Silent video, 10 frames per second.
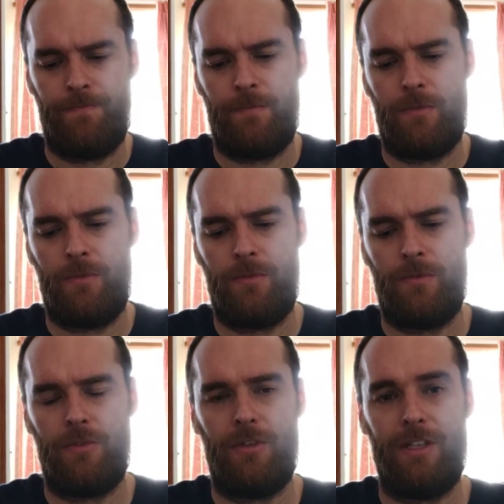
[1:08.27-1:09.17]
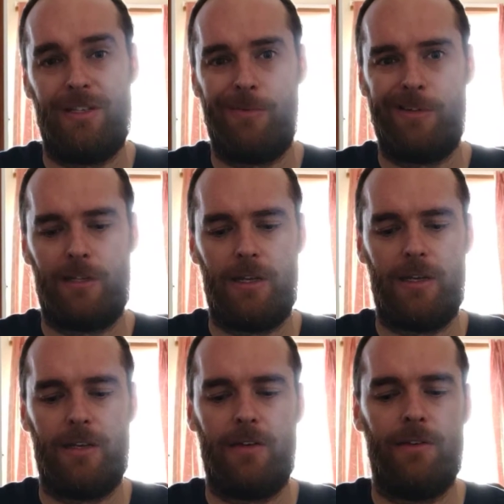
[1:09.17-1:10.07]
So let's see what it's
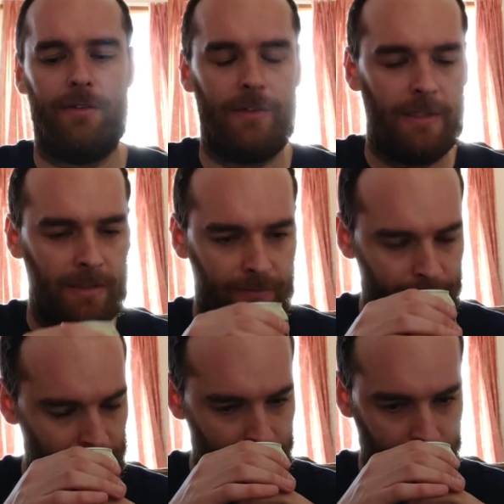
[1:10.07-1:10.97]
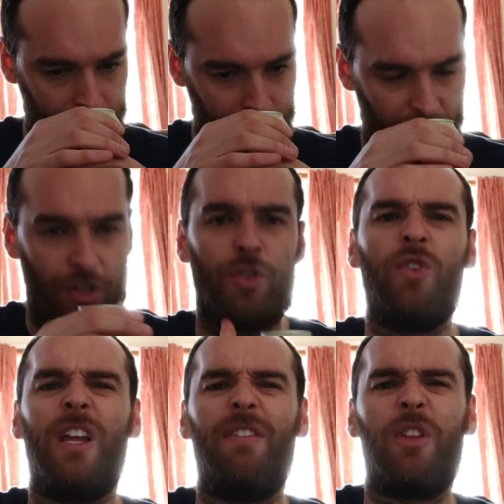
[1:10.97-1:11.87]
like. It's a
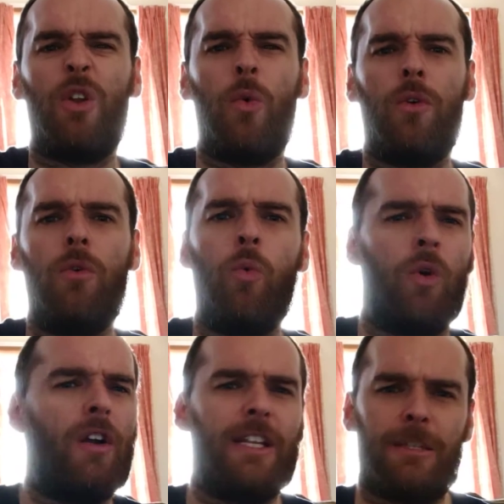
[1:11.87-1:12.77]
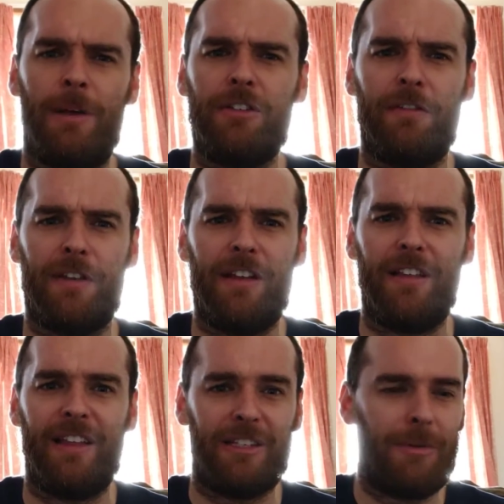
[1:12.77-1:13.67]
Sunday afternoon. Oh God, it smells of
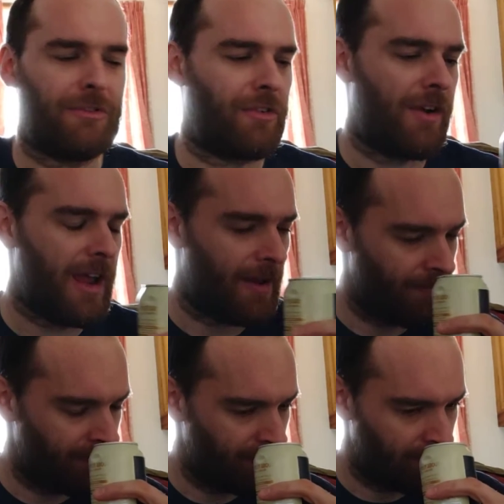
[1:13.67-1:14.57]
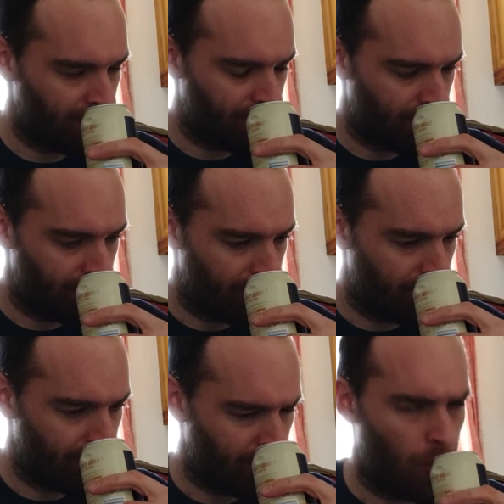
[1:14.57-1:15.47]
vanilla. That smells great.
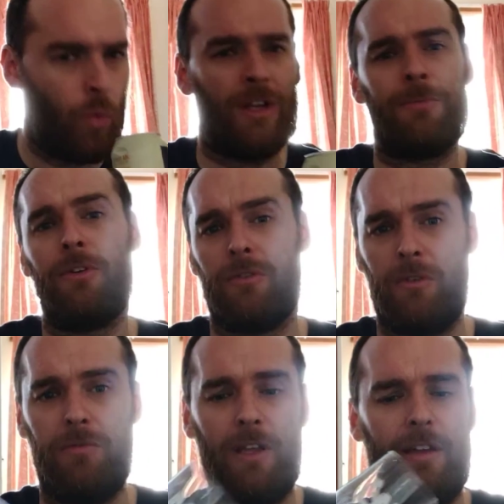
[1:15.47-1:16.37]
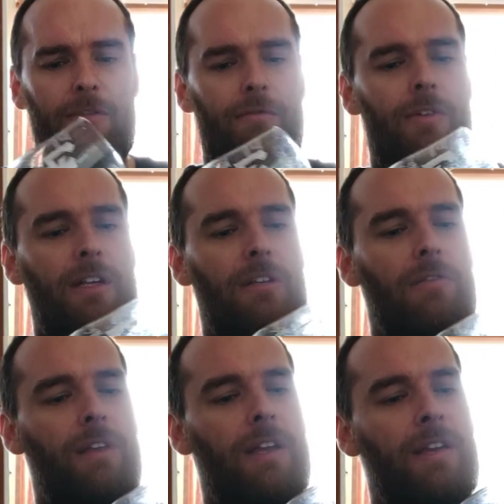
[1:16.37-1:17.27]
Oh, that smells lovely, really
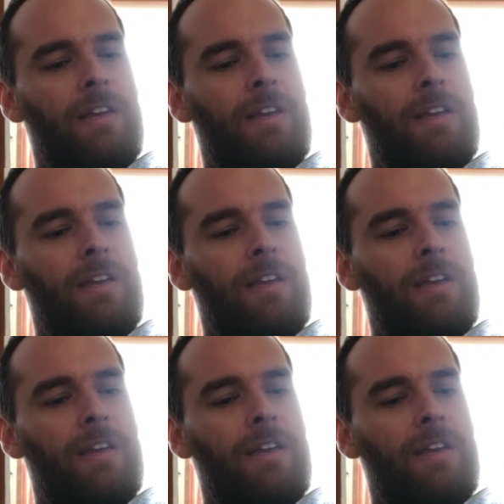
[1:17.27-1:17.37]
lovely.